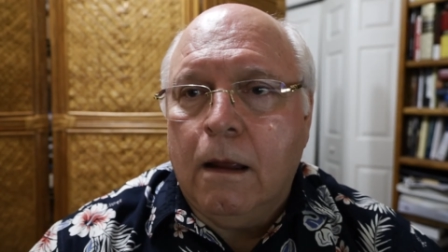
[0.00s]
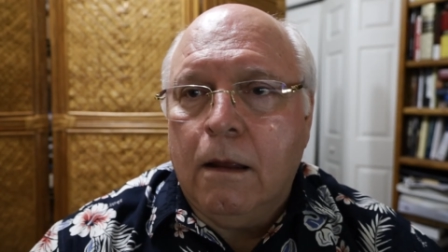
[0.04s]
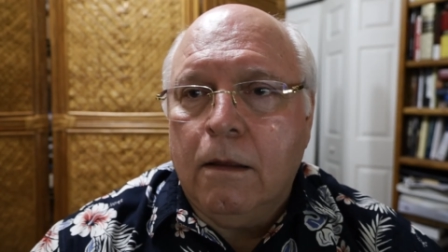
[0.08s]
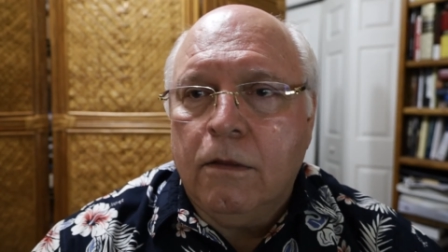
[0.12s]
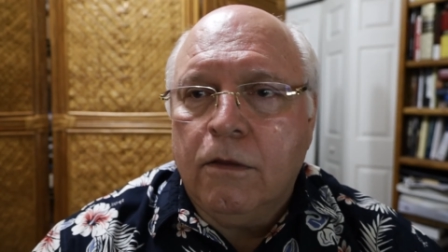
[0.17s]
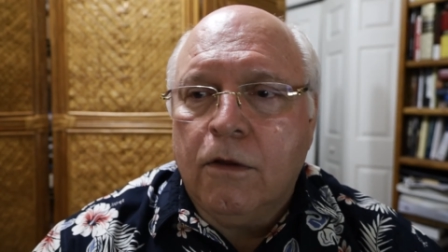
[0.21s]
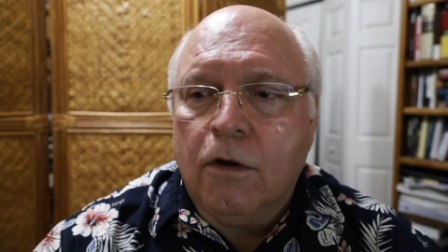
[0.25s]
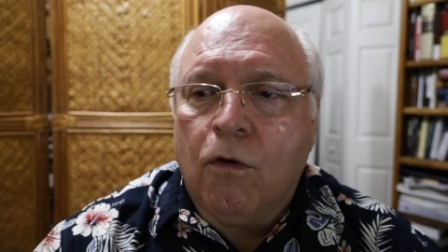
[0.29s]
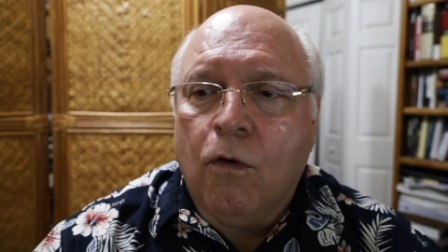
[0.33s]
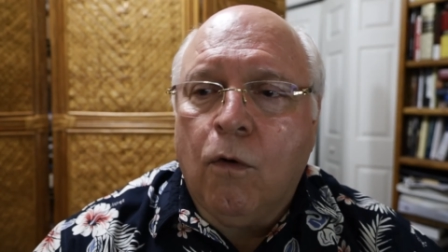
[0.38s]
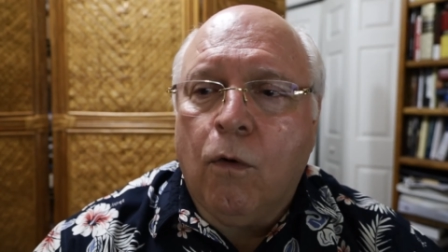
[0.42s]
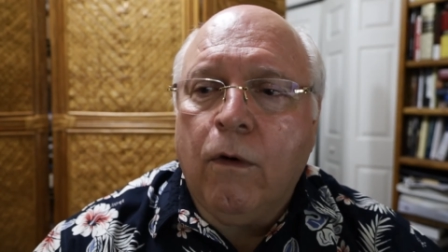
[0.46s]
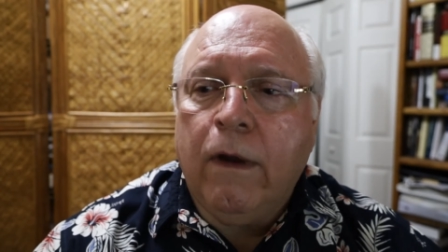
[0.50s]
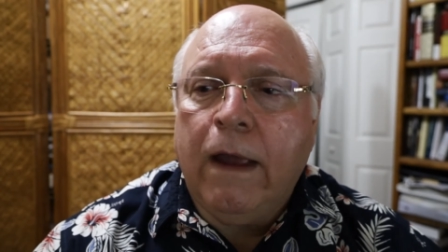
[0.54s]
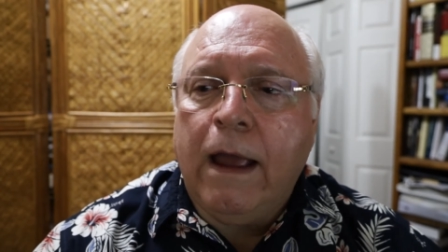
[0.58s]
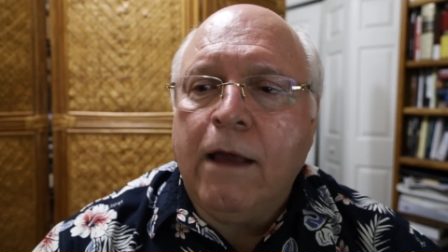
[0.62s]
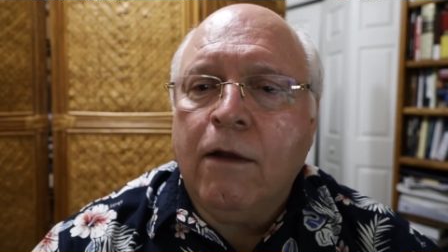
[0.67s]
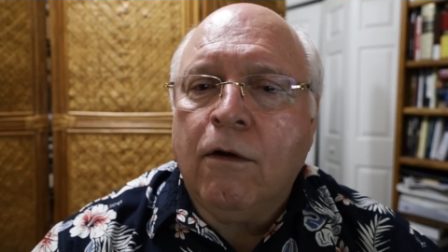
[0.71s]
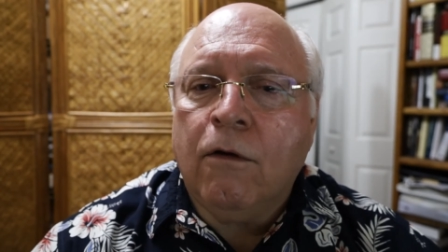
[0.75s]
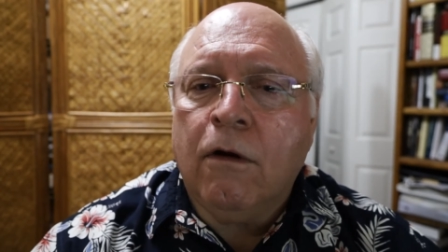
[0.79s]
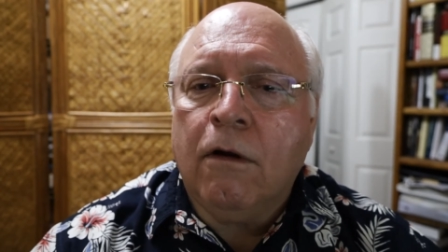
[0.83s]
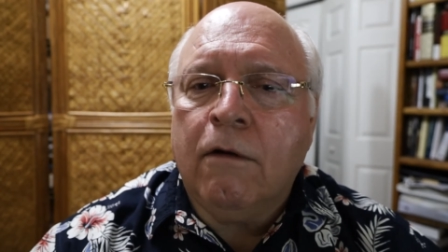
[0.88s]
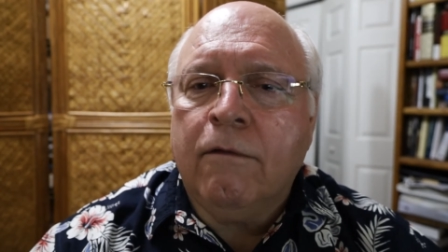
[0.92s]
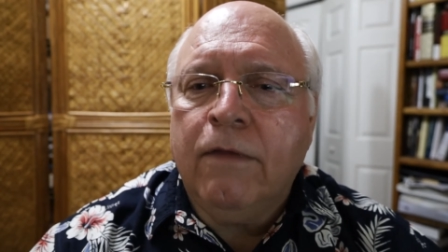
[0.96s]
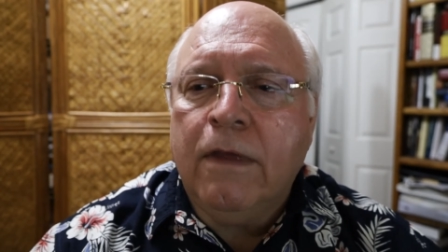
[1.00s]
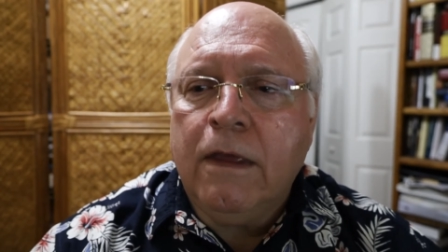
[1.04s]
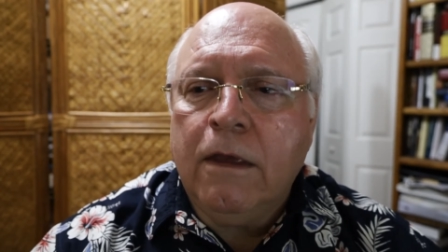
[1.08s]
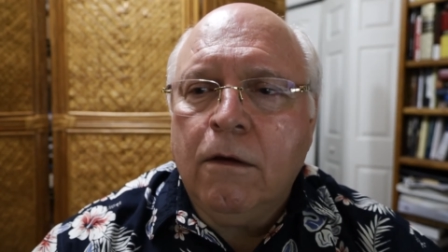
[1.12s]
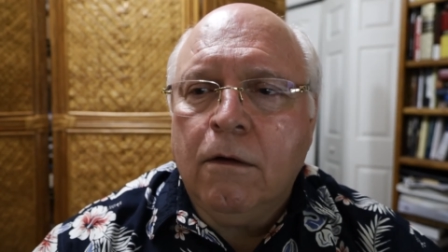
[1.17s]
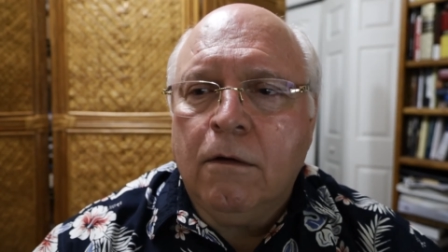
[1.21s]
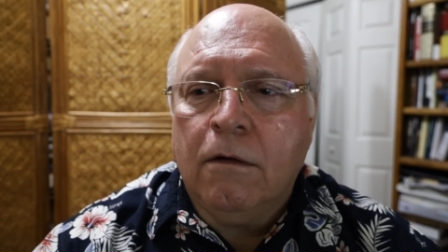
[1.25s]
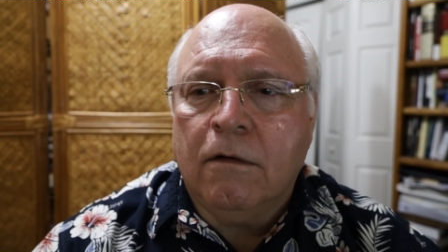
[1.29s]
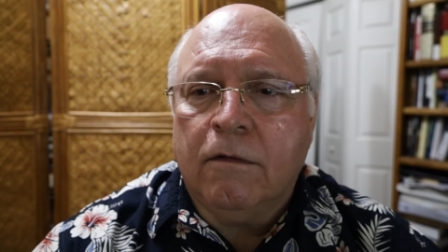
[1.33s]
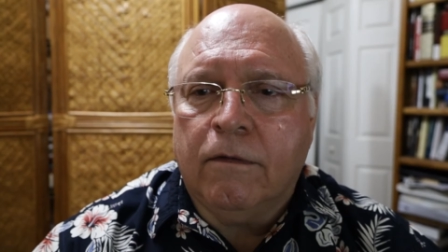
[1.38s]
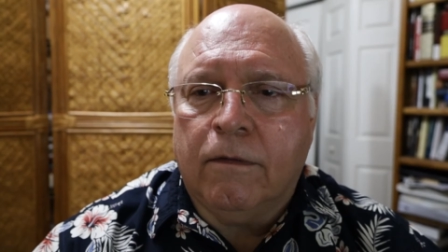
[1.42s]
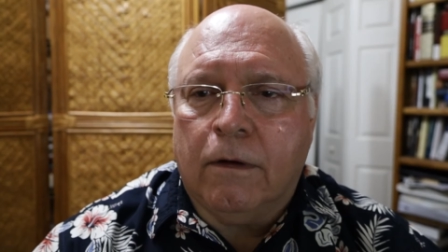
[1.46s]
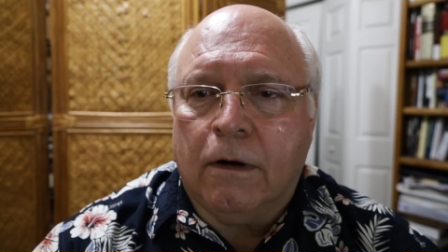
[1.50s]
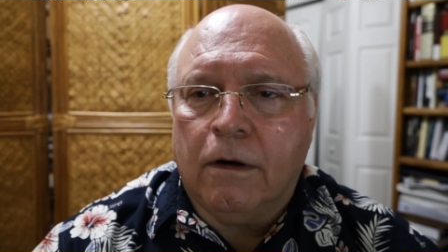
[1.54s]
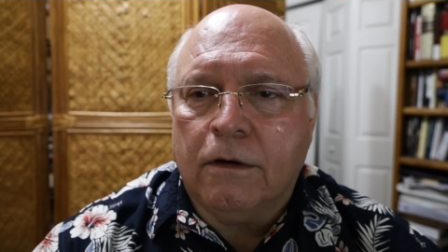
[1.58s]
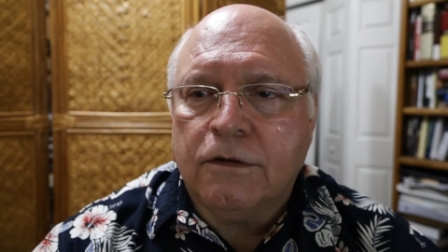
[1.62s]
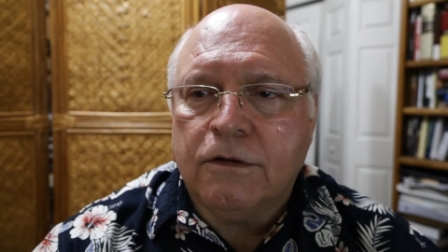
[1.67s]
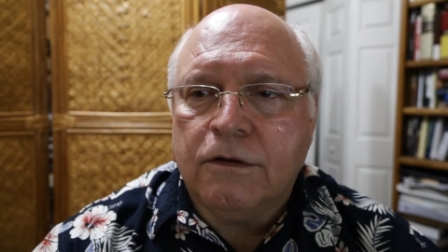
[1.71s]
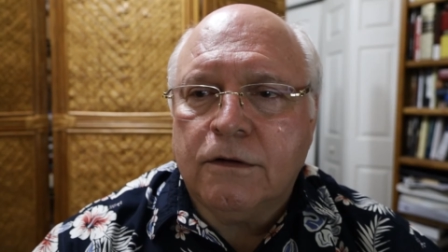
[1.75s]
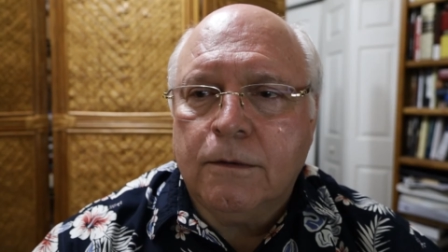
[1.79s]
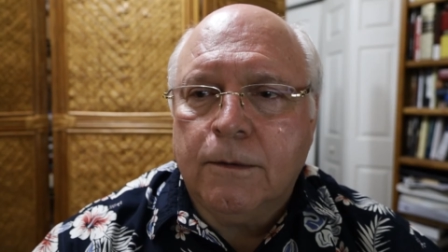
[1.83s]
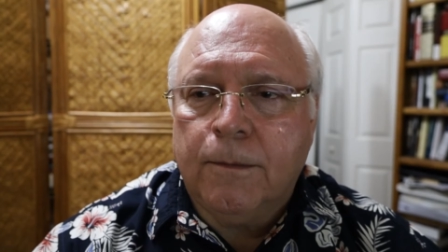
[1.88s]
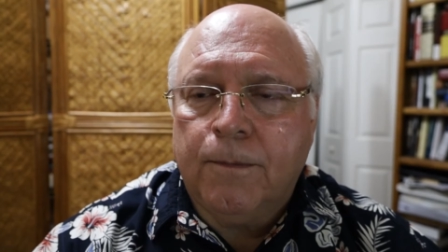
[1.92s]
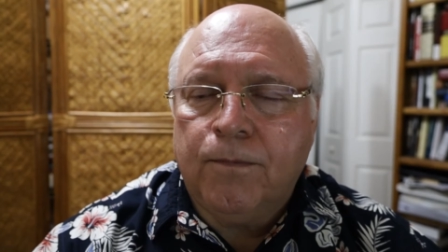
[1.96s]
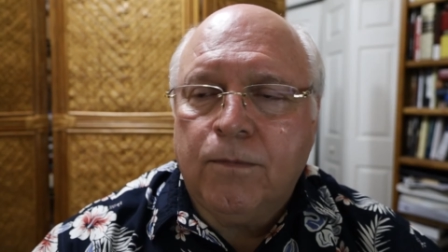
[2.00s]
the creator of the universe,